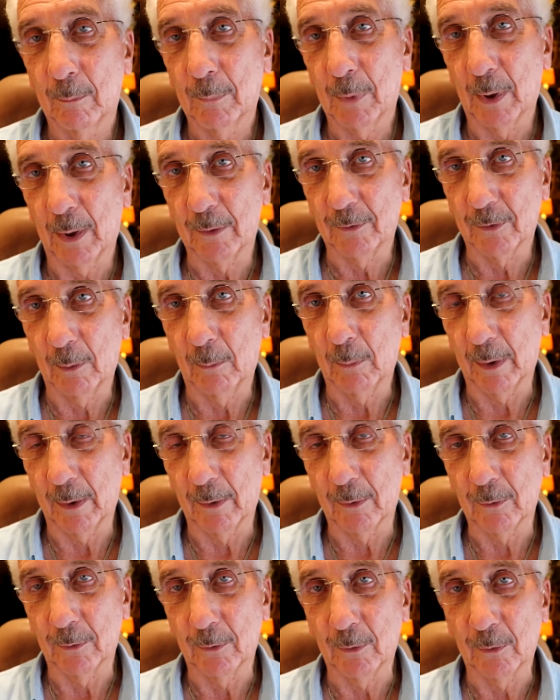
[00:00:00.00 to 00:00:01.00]
by
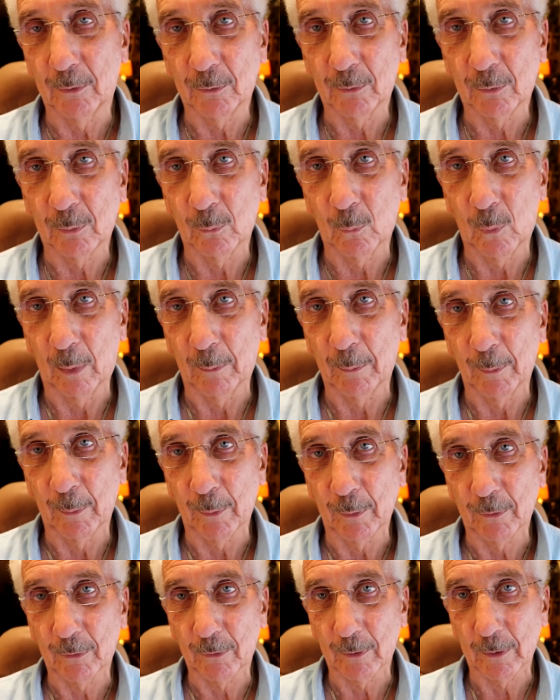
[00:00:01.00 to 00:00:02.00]
somebody who knows web
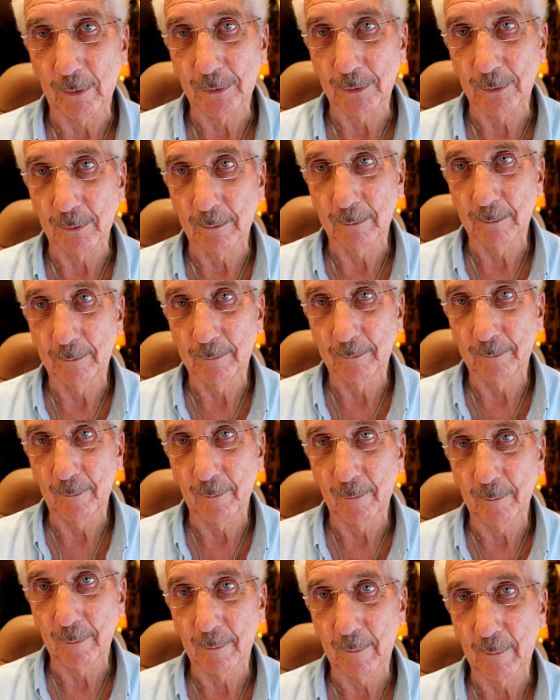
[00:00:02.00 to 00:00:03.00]
administration.
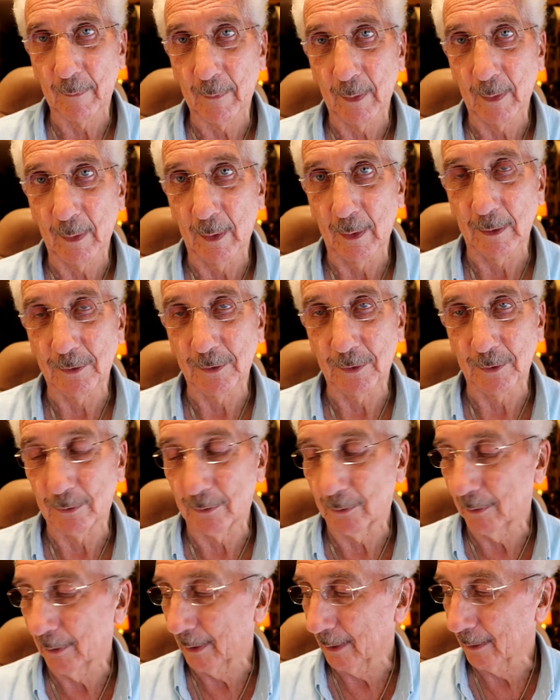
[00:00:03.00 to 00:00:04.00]
And she's
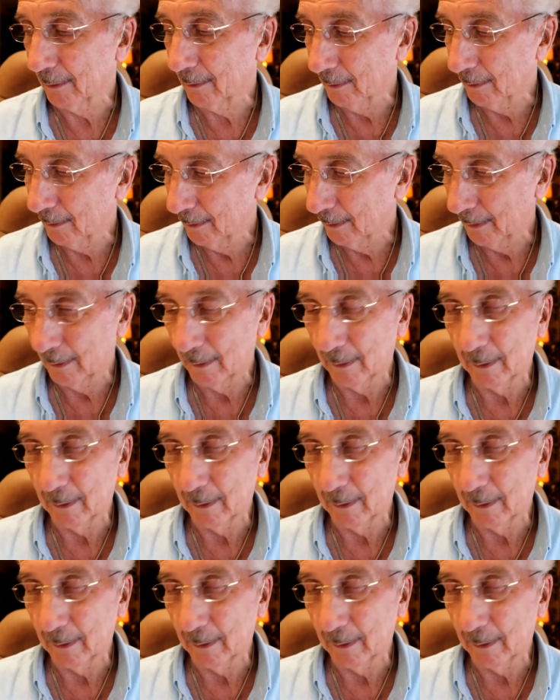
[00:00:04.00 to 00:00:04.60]
going to get the